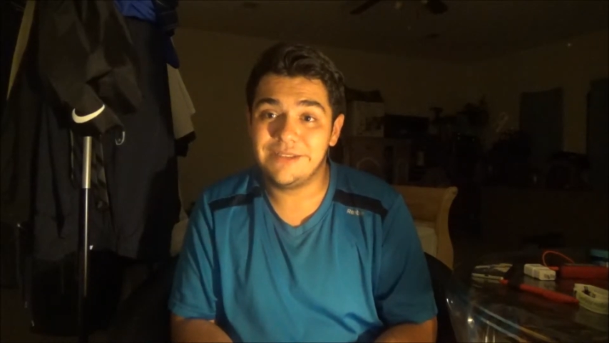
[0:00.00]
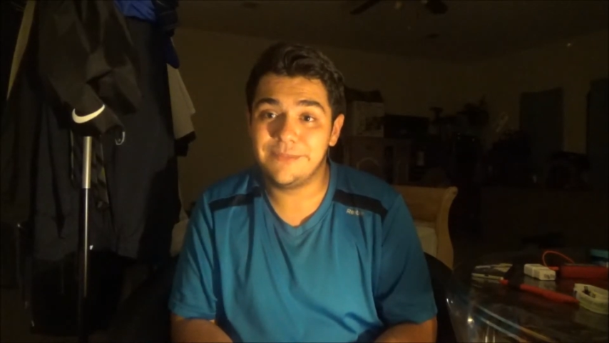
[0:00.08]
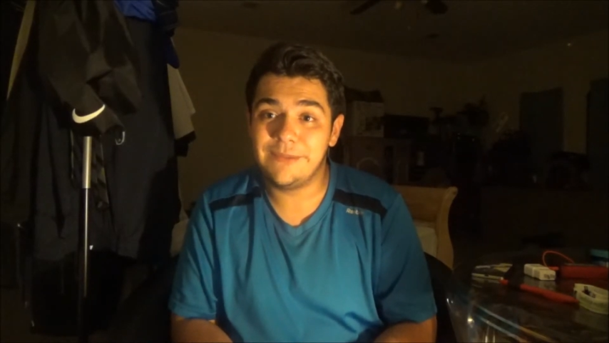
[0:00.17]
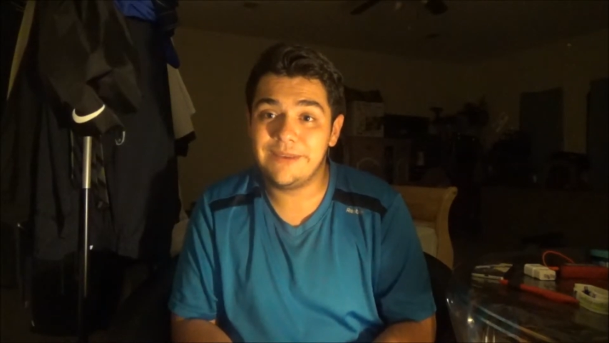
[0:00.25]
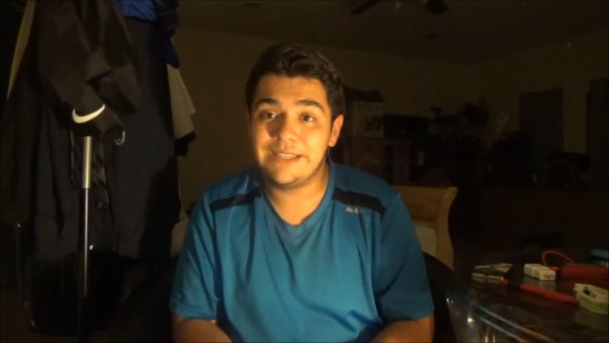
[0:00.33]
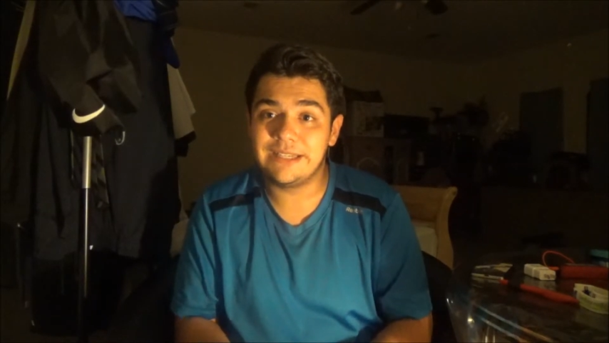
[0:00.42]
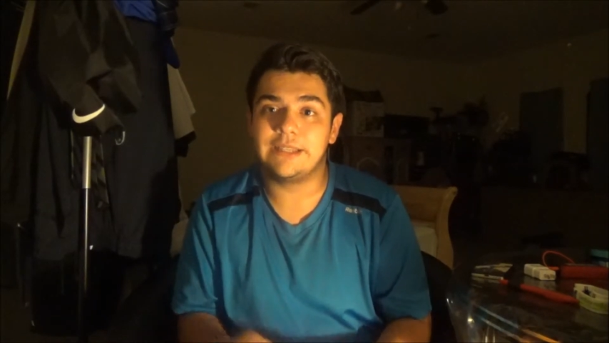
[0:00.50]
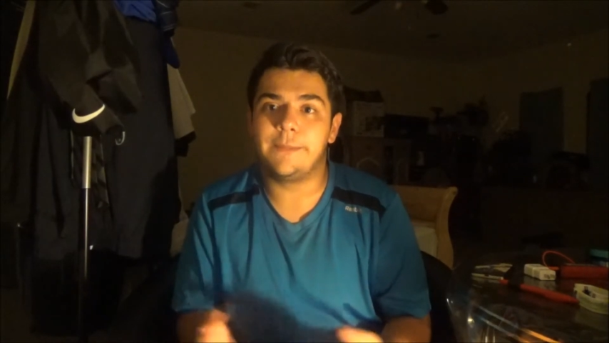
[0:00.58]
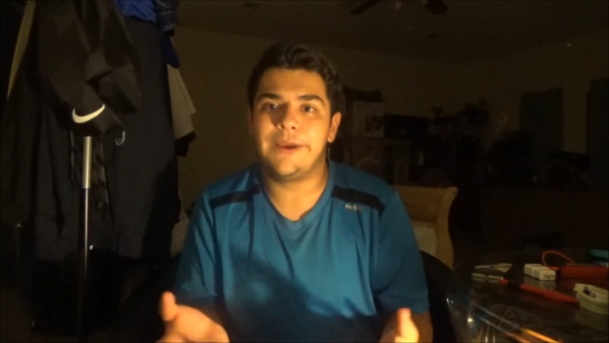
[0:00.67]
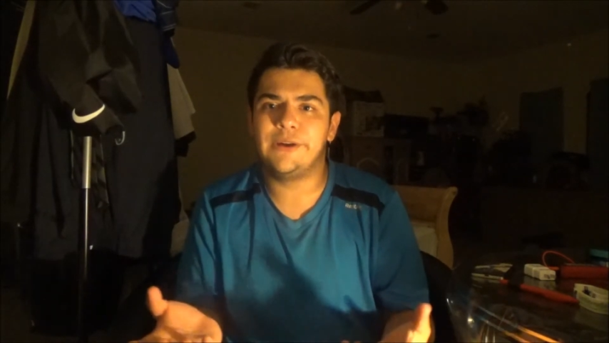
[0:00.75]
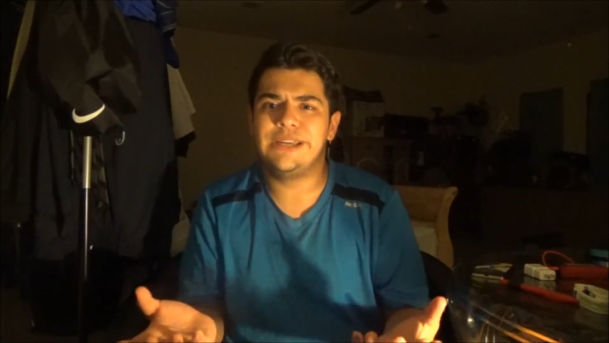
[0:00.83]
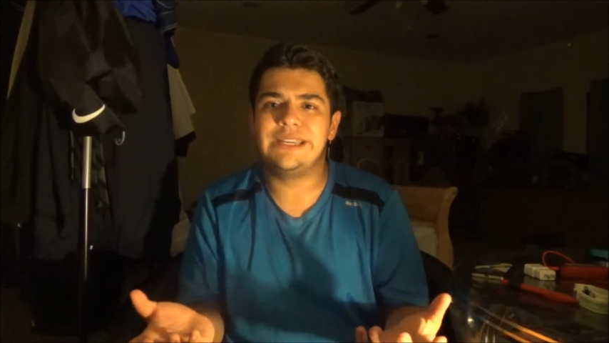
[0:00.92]
Maybe he's like the
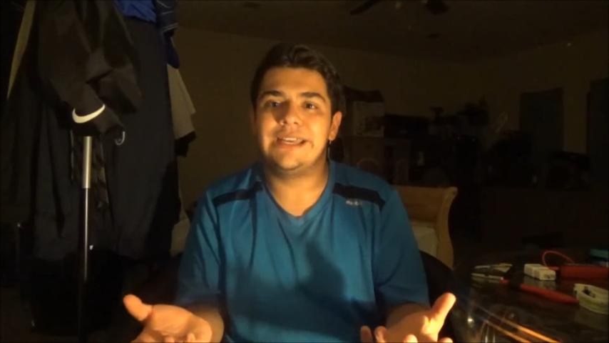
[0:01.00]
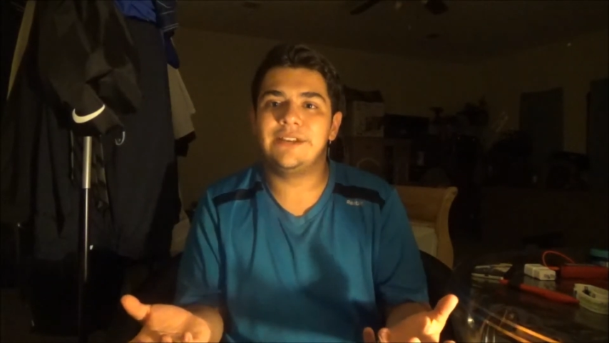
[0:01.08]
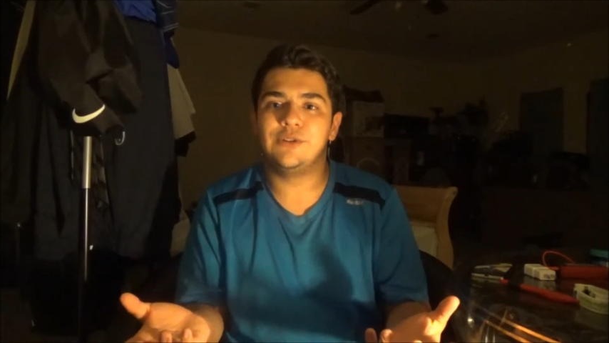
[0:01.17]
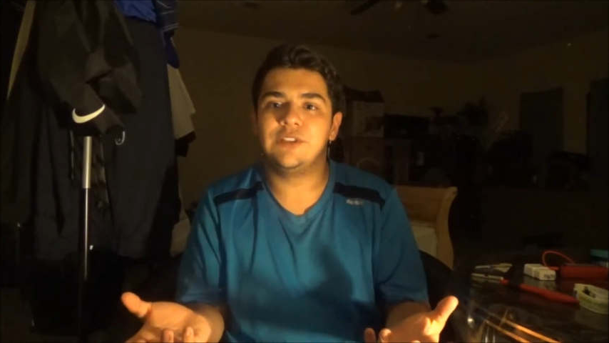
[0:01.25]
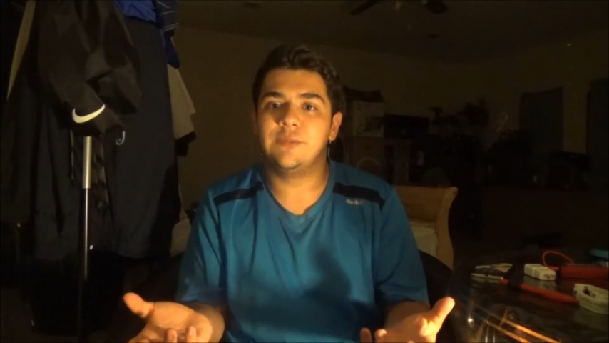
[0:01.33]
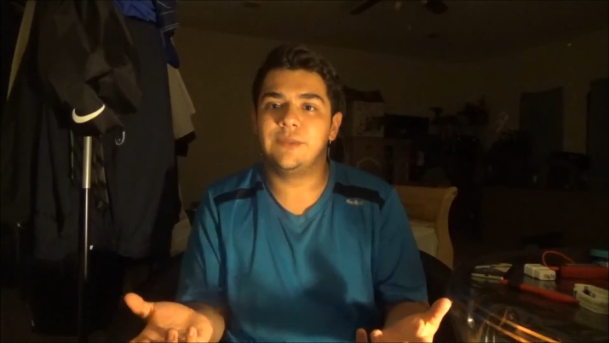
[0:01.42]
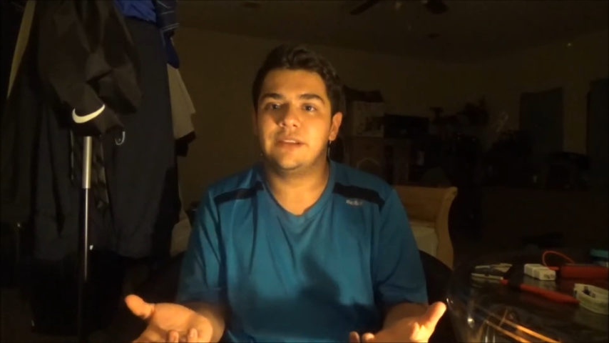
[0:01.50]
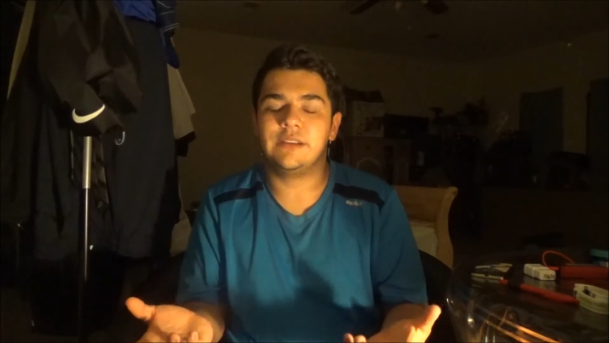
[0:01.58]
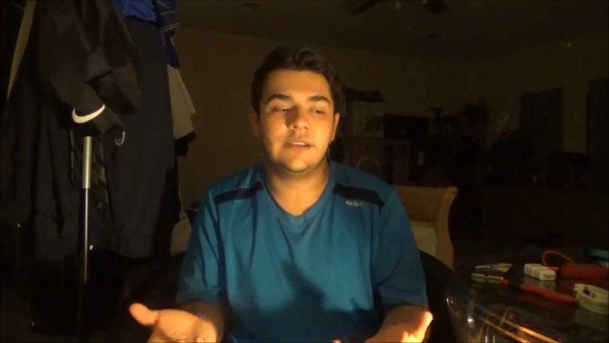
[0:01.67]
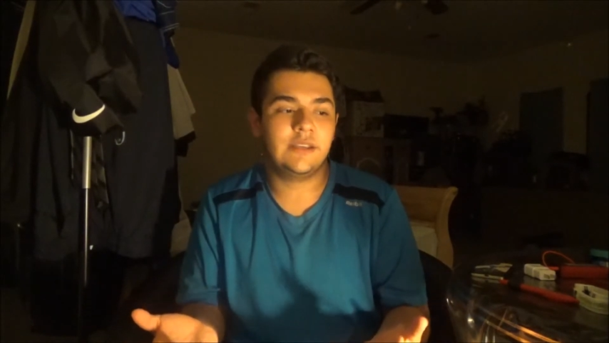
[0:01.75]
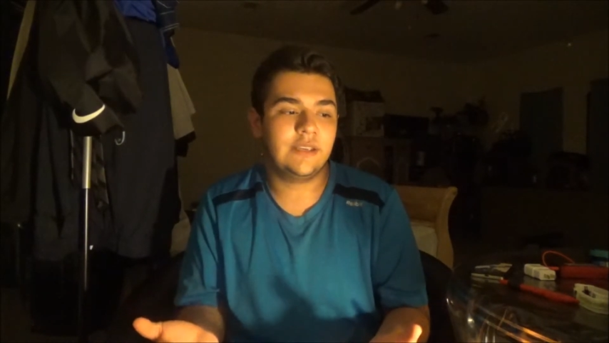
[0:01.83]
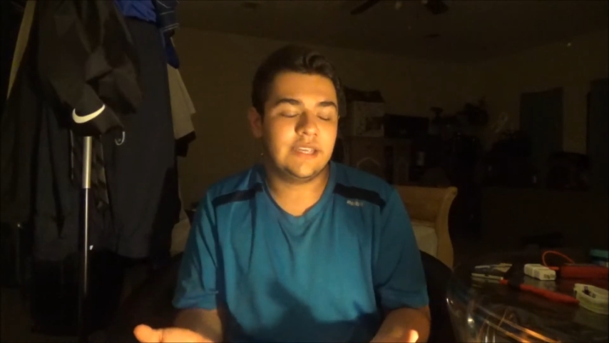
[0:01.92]
marionette or something.
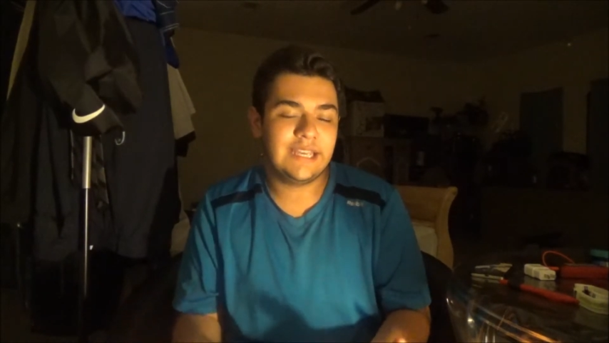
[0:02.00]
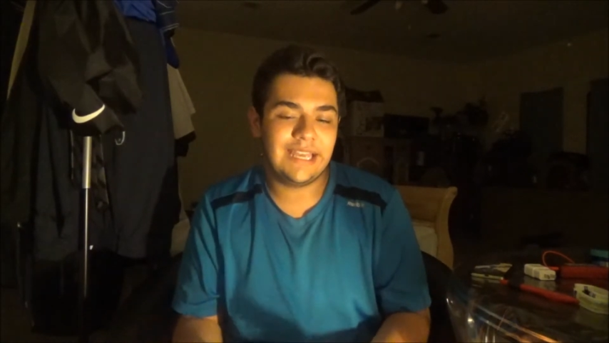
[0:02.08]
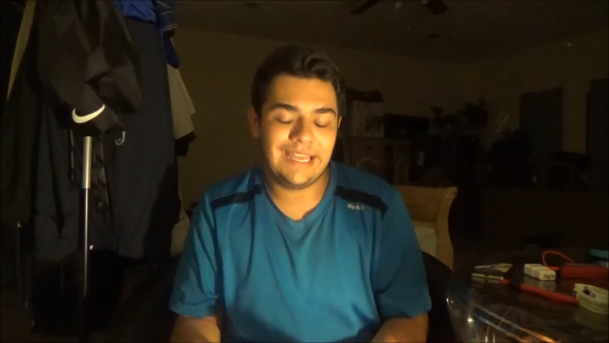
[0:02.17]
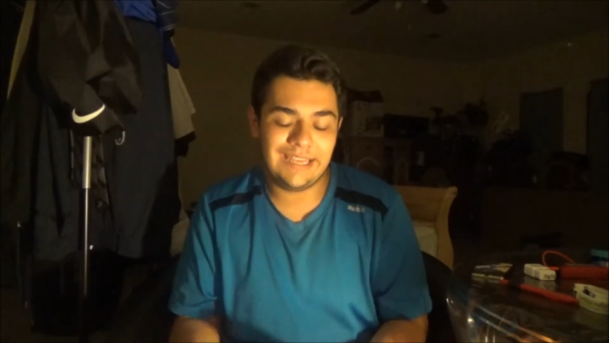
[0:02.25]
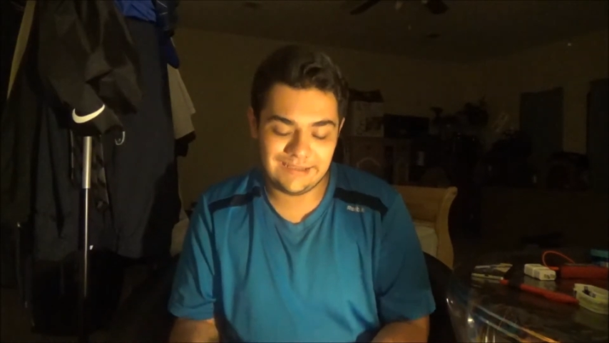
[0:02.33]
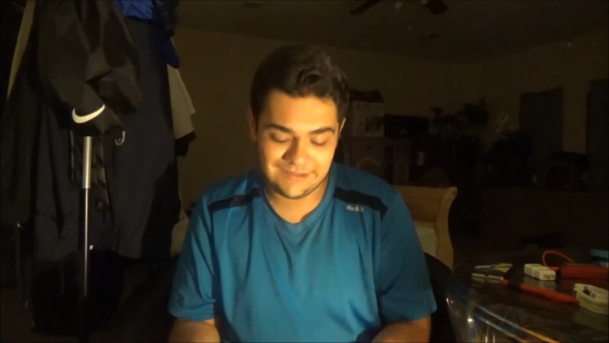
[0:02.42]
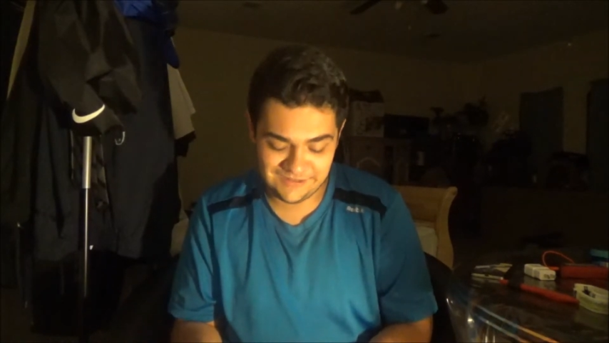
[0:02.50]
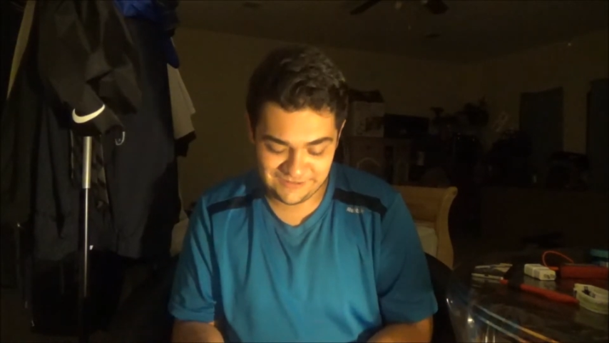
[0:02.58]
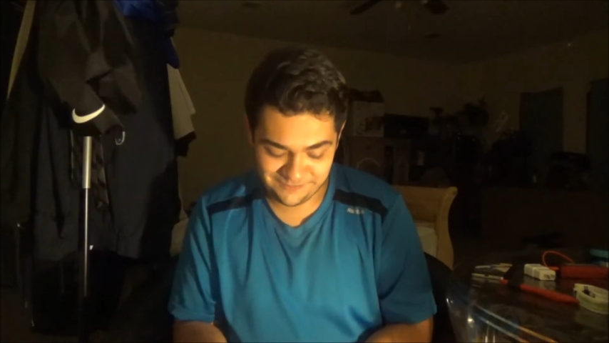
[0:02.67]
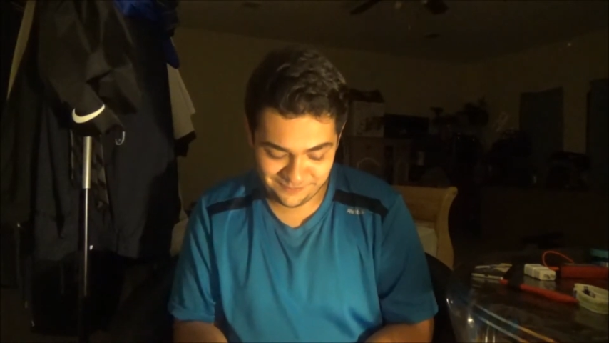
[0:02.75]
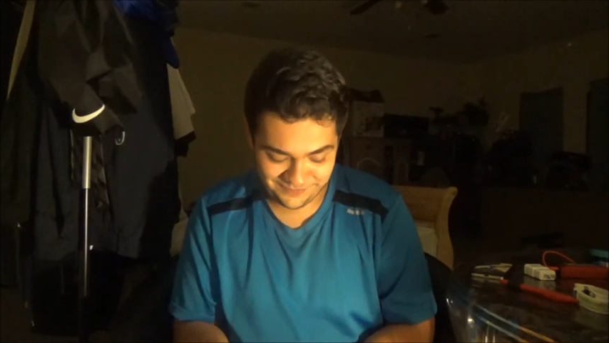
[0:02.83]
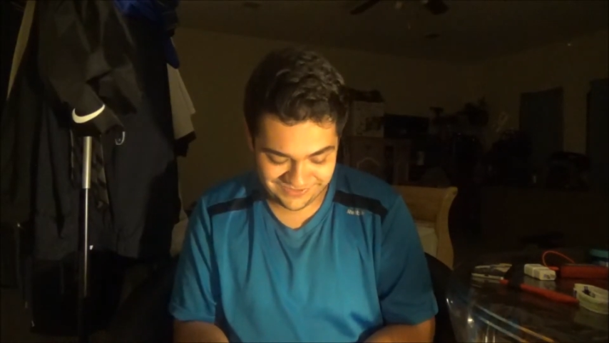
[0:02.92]
And um,